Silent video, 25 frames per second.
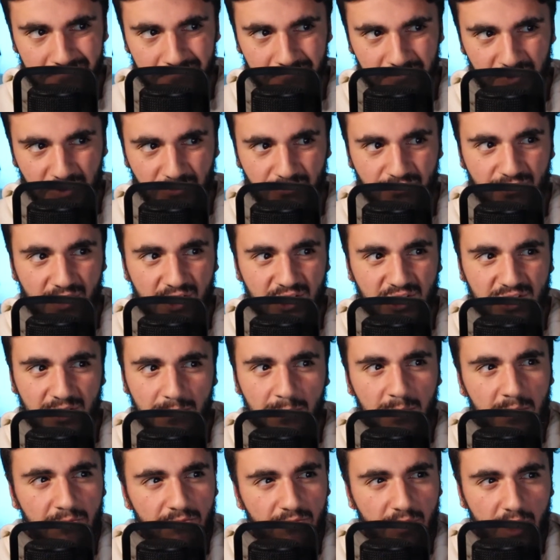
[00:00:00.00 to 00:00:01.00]
with Russia.
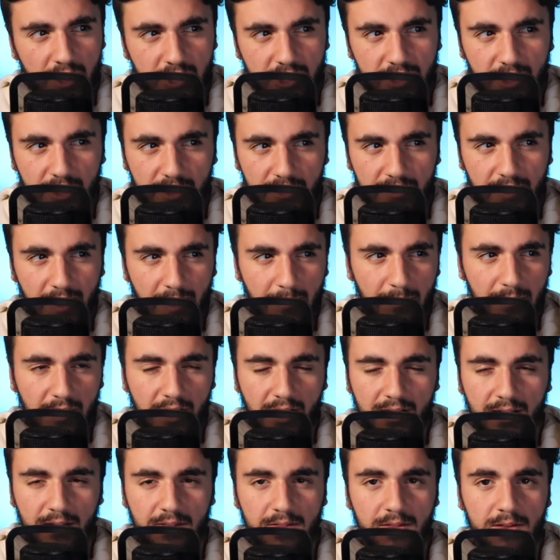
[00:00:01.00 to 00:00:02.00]
With Russia and
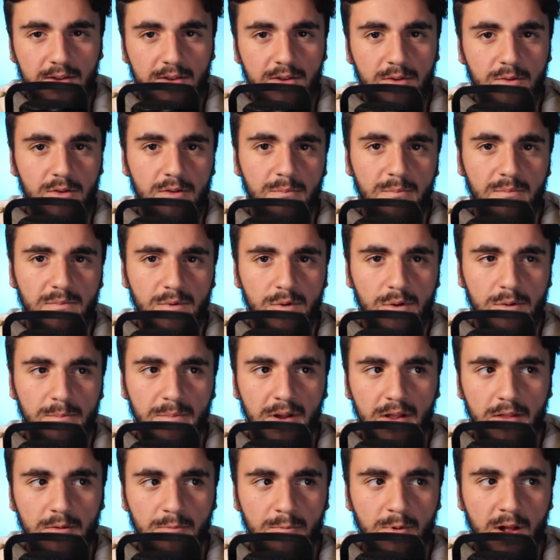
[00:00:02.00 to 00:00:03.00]
Denmark, I think could
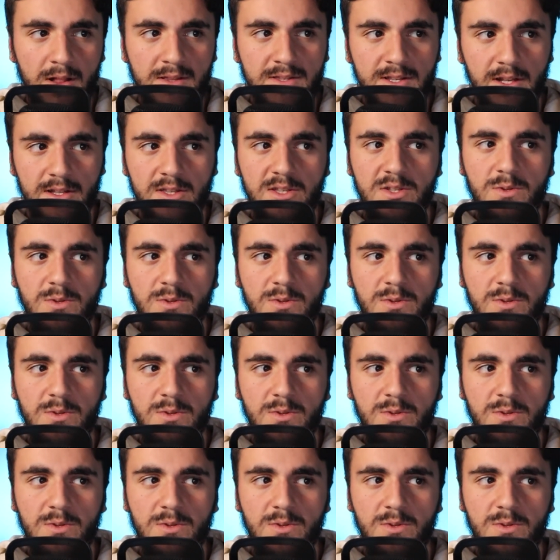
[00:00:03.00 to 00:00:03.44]
be the ones that